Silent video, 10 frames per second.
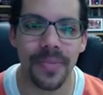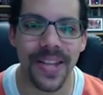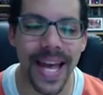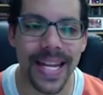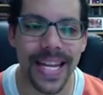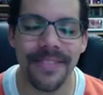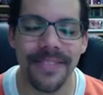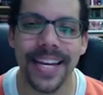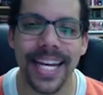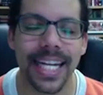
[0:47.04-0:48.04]
And then
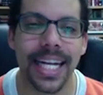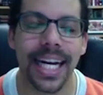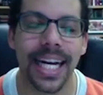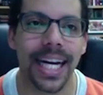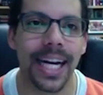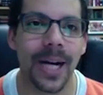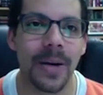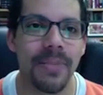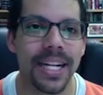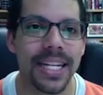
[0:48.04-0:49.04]
even
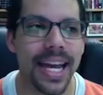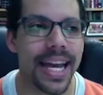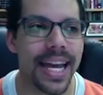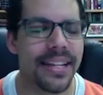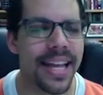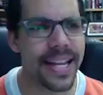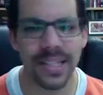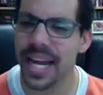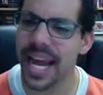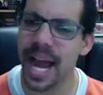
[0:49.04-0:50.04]
Monday, and yet
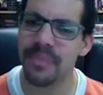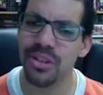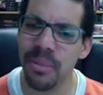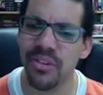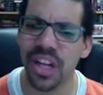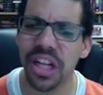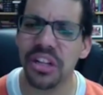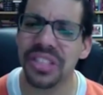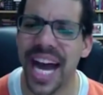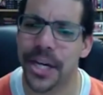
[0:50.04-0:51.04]
today, I've just been feeling a
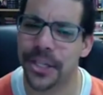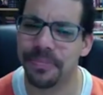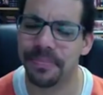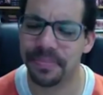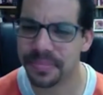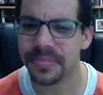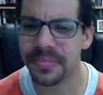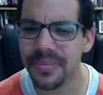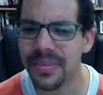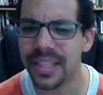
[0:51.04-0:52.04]
little tired
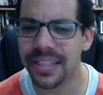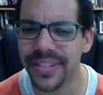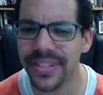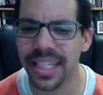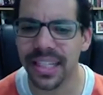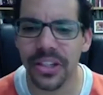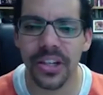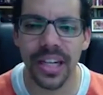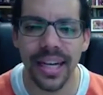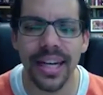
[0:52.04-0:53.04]
and feeling a
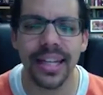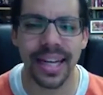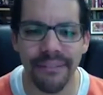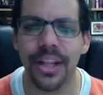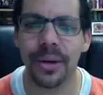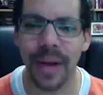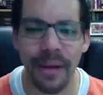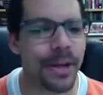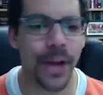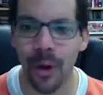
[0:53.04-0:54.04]
little, like, I feel like
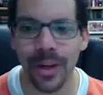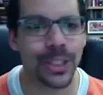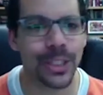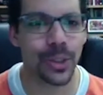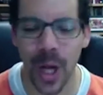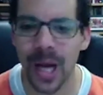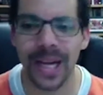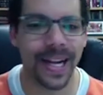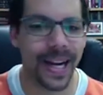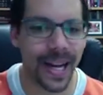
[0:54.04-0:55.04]
I've been going
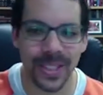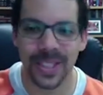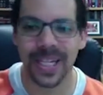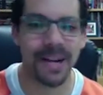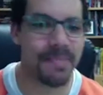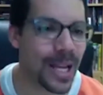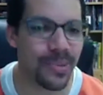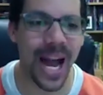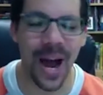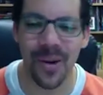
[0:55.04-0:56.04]
strong at 100 kind of miles
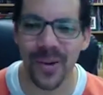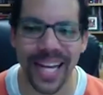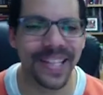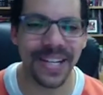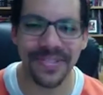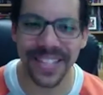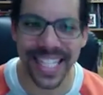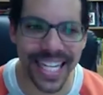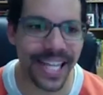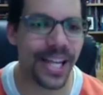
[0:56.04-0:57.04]
per hour and loving
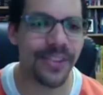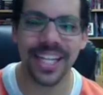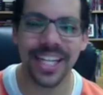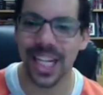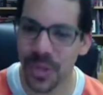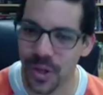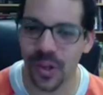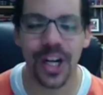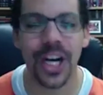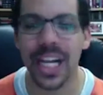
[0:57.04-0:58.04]
it and loving connecting with
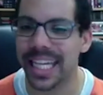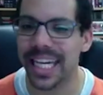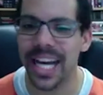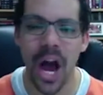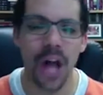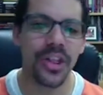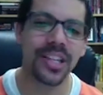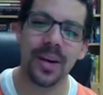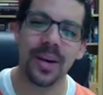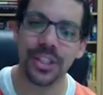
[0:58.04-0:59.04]
you all and all the
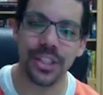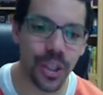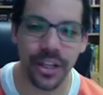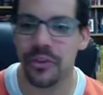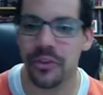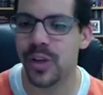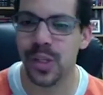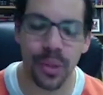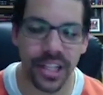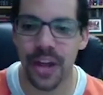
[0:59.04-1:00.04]
things that we're doing on
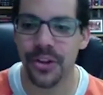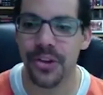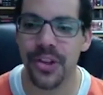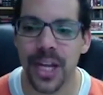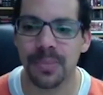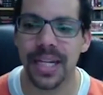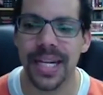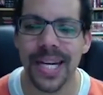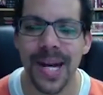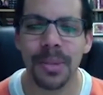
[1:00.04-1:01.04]
Facebook and other things.
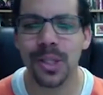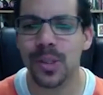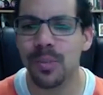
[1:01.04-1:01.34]
But this